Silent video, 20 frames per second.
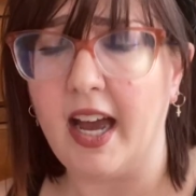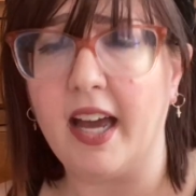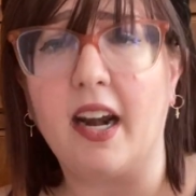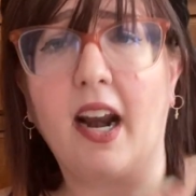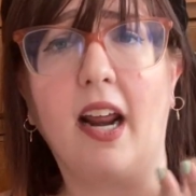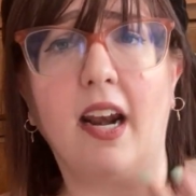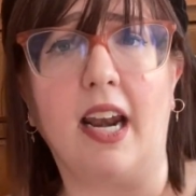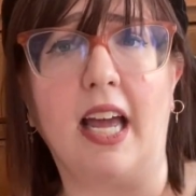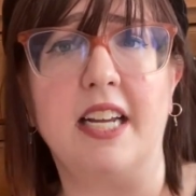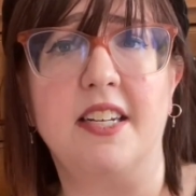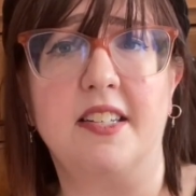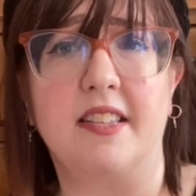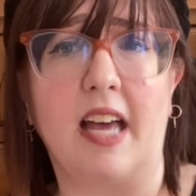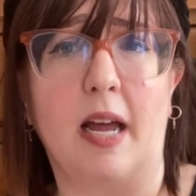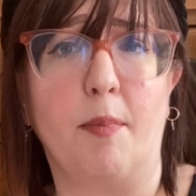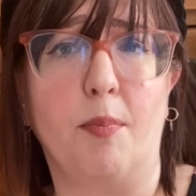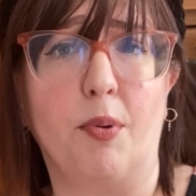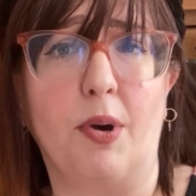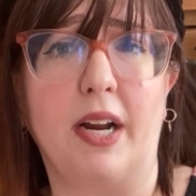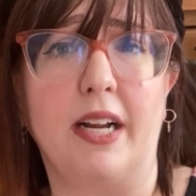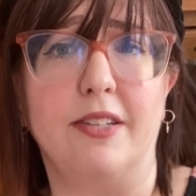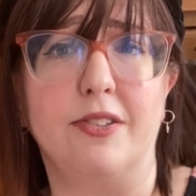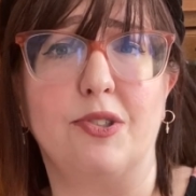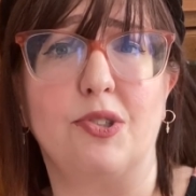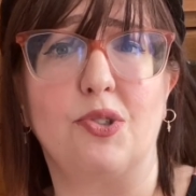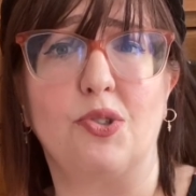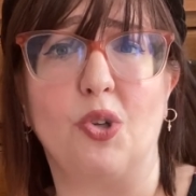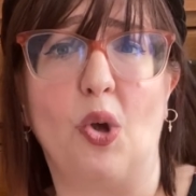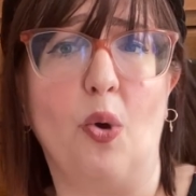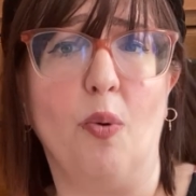and I liked that brand
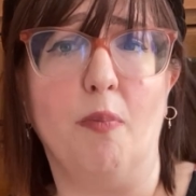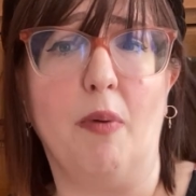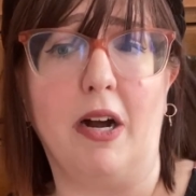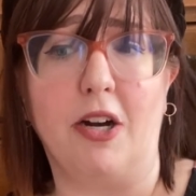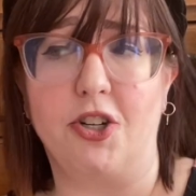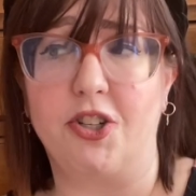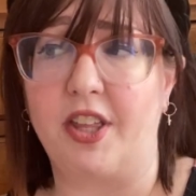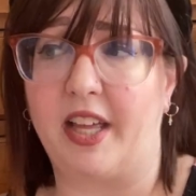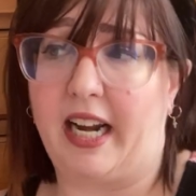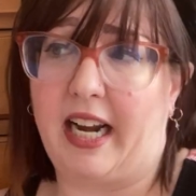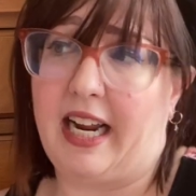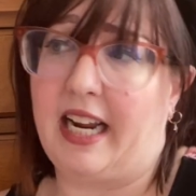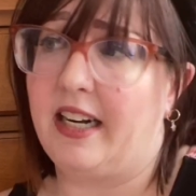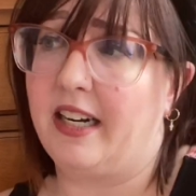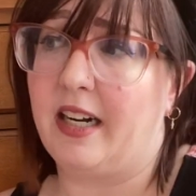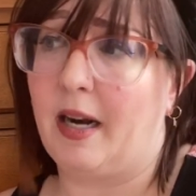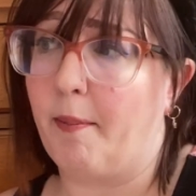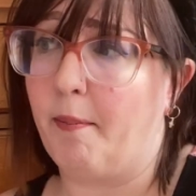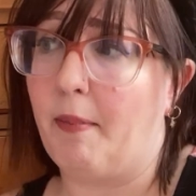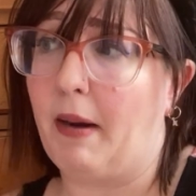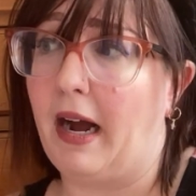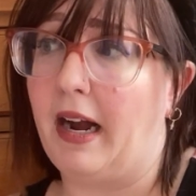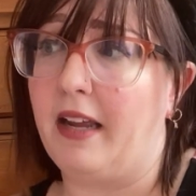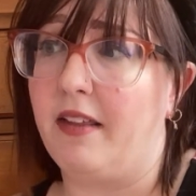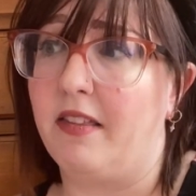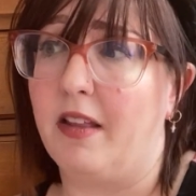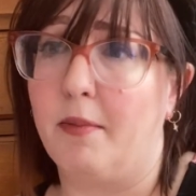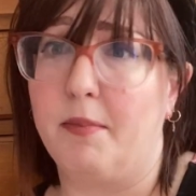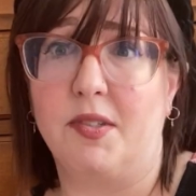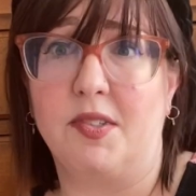so much that I ended up
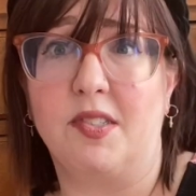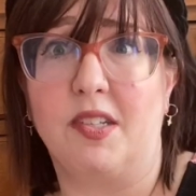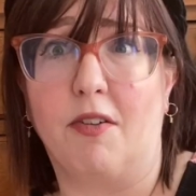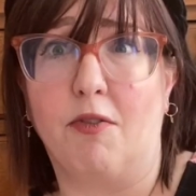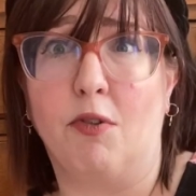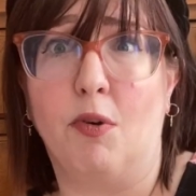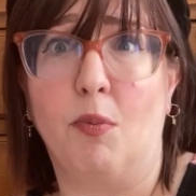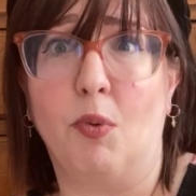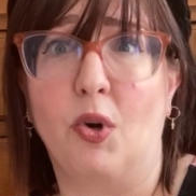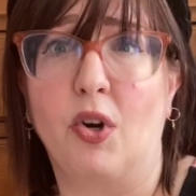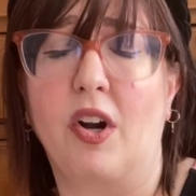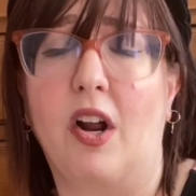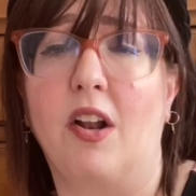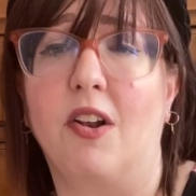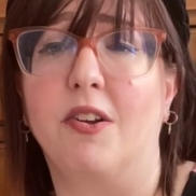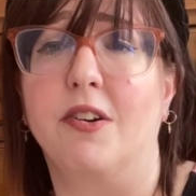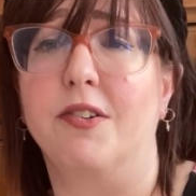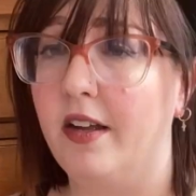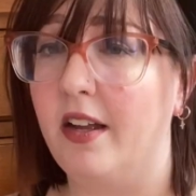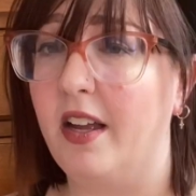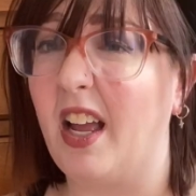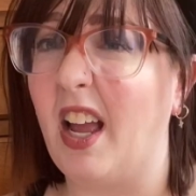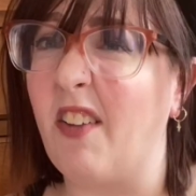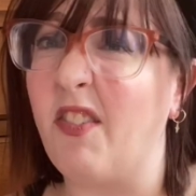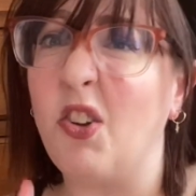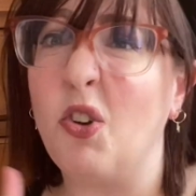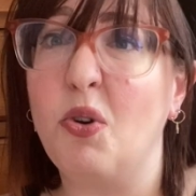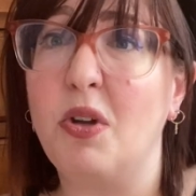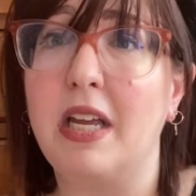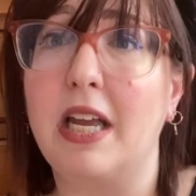buying them in several more colors. If
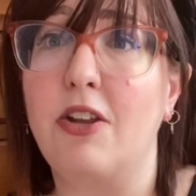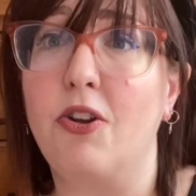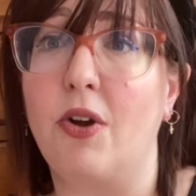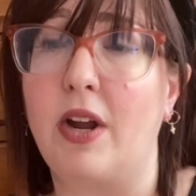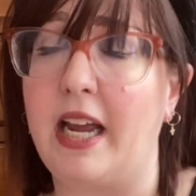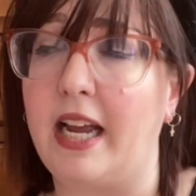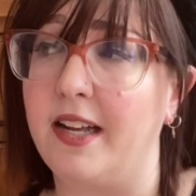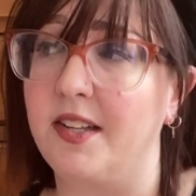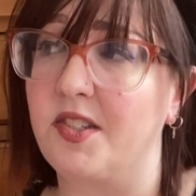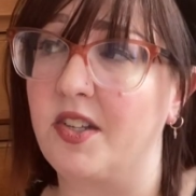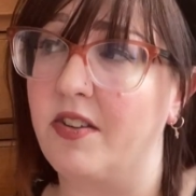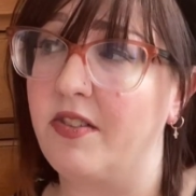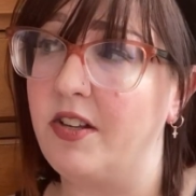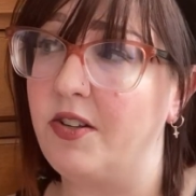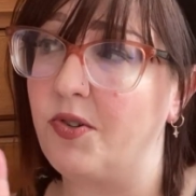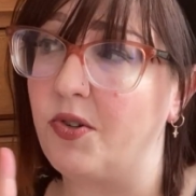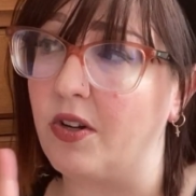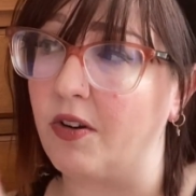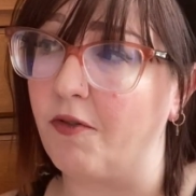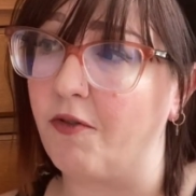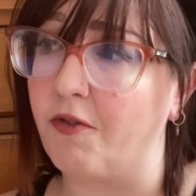you can get your hands on these, you can